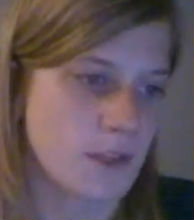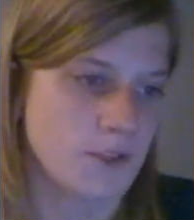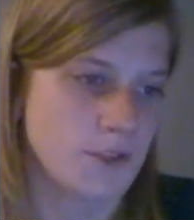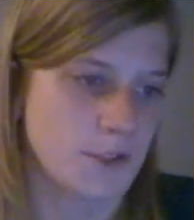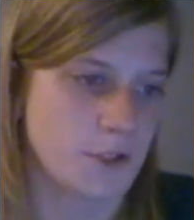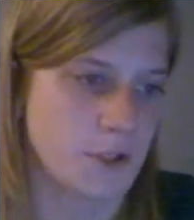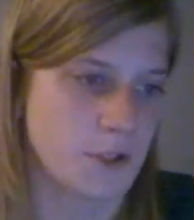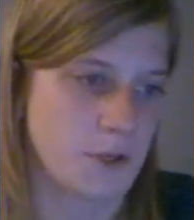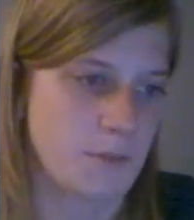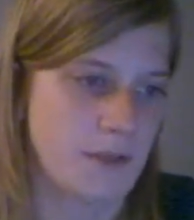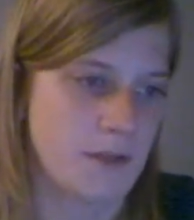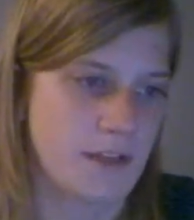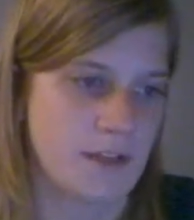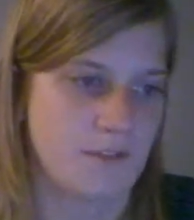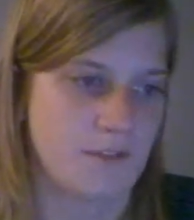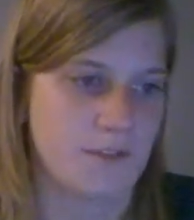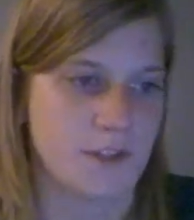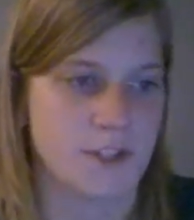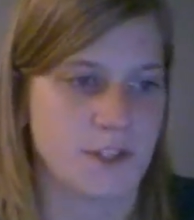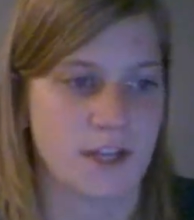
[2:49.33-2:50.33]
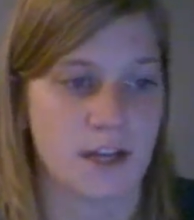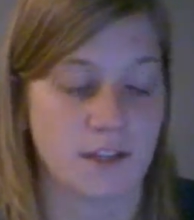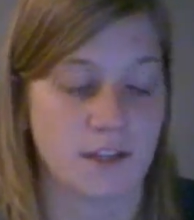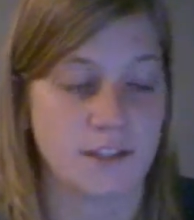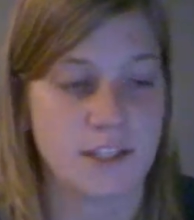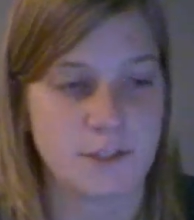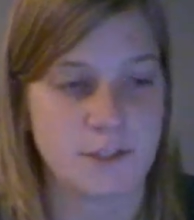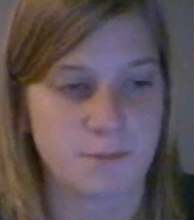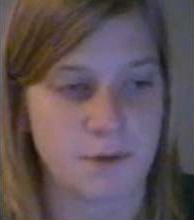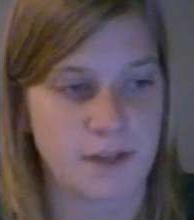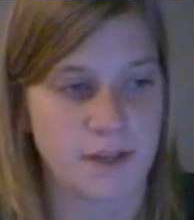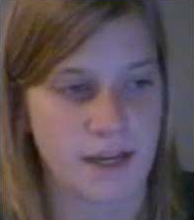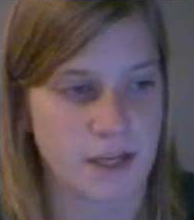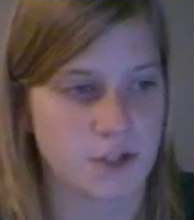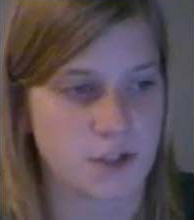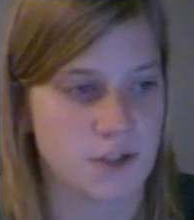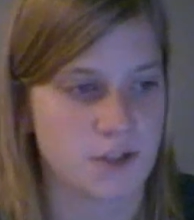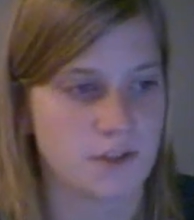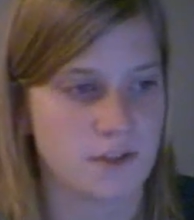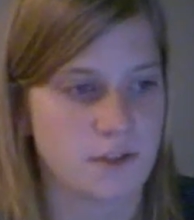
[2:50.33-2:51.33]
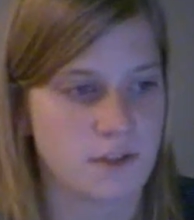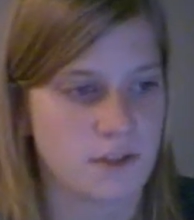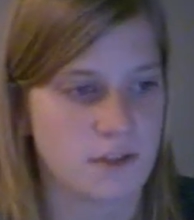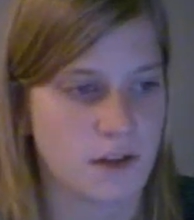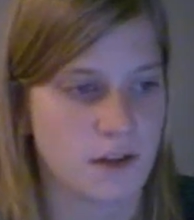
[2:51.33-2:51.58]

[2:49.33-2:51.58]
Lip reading: determine if the child needs protection,